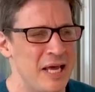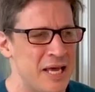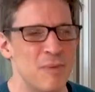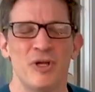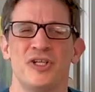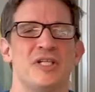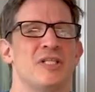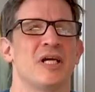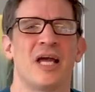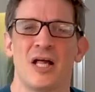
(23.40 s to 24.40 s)
images
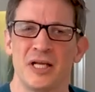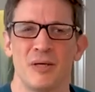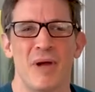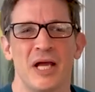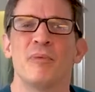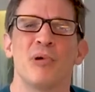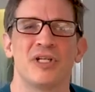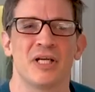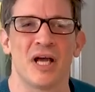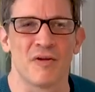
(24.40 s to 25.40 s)
that Kelly and Megan put
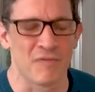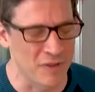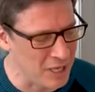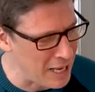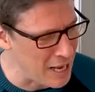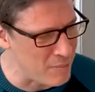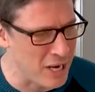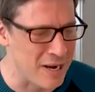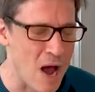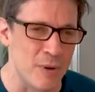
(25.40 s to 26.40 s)
together for the game and
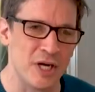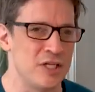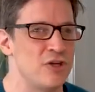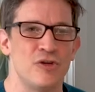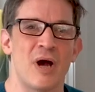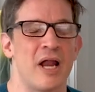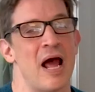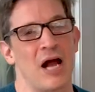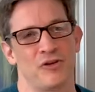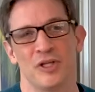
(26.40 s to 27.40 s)
now I'm going to teach you how to
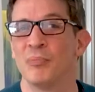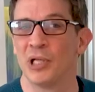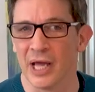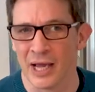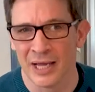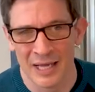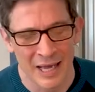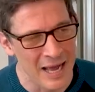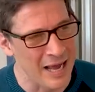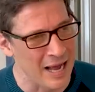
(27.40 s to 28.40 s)
actually play.
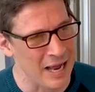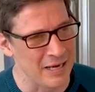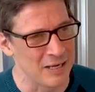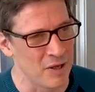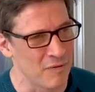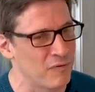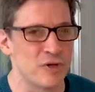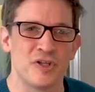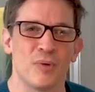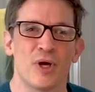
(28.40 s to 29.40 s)
And uh, the first
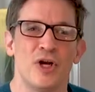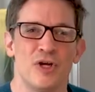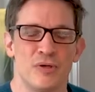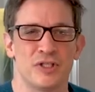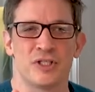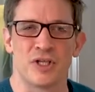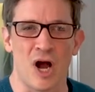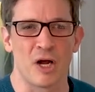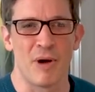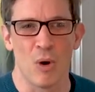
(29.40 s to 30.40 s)
thing we're going to do is just
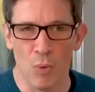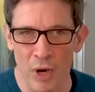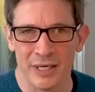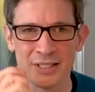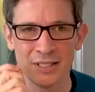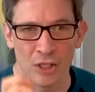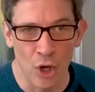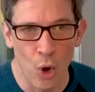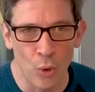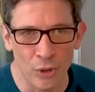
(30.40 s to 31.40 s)
talk about what is the
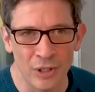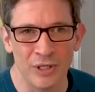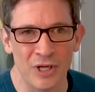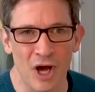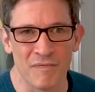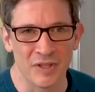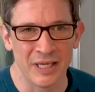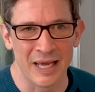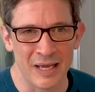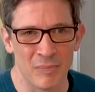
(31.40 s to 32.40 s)
goal of the
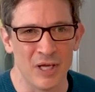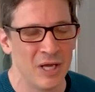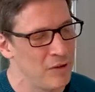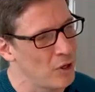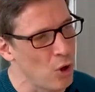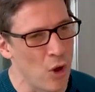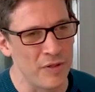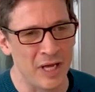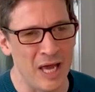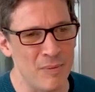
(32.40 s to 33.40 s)
game. The goal of the
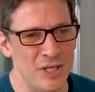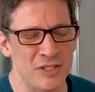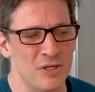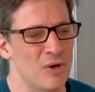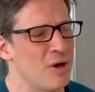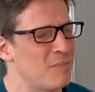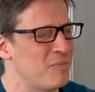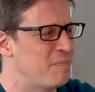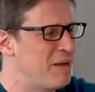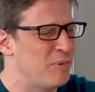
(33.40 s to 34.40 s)
game is you're the
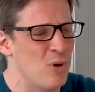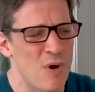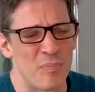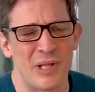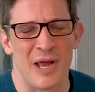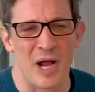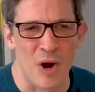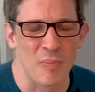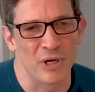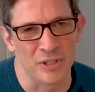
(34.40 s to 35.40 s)
people who are playing are
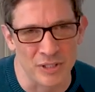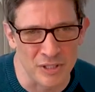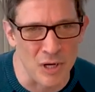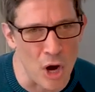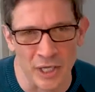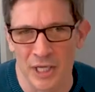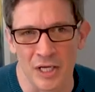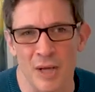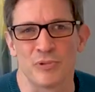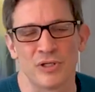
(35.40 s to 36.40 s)
a bunch of snarky
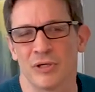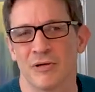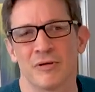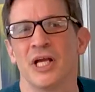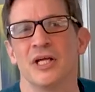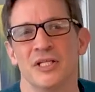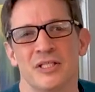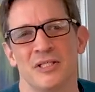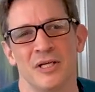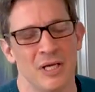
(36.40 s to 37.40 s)
hipster
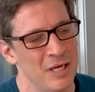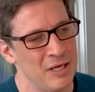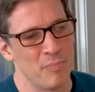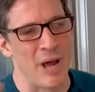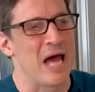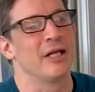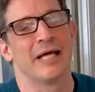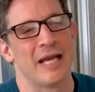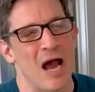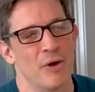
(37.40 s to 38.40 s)
kids battling
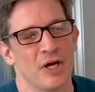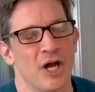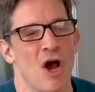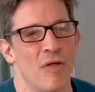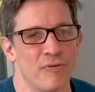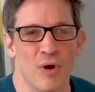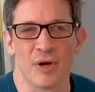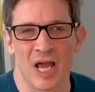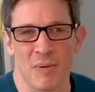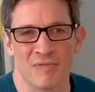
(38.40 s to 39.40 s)
it out in a cutthroat
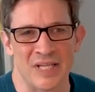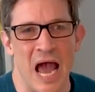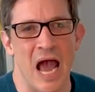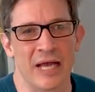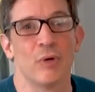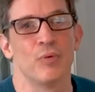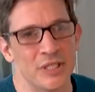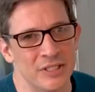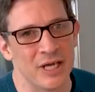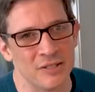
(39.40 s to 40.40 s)
game of tag at
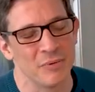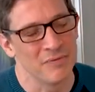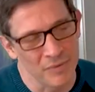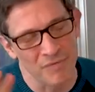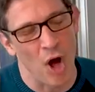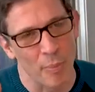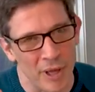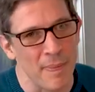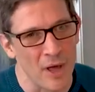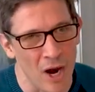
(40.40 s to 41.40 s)
recess. We, we've all
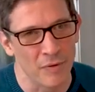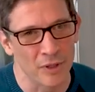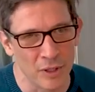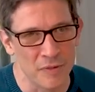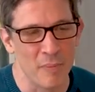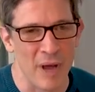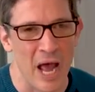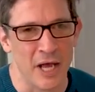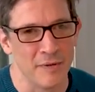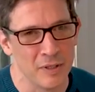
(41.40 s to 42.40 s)
been there, the good, the
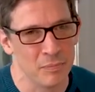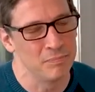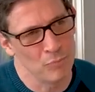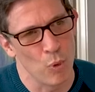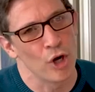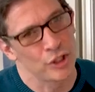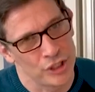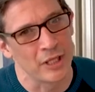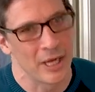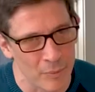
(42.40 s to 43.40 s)
bad, and the worst.
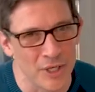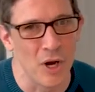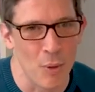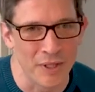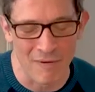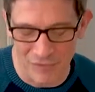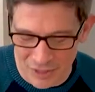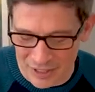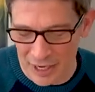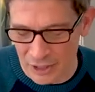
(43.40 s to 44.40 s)
Like we know what that
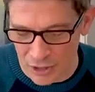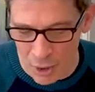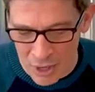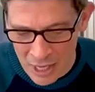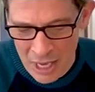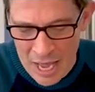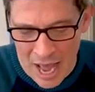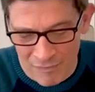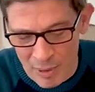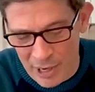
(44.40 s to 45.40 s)
feels like. So
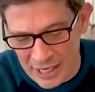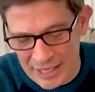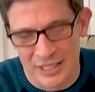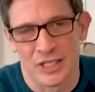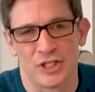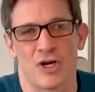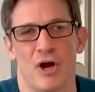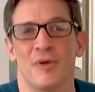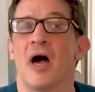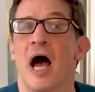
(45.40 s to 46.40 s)
everybody is gonna start
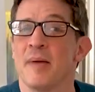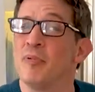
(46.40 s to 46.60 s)
with a hype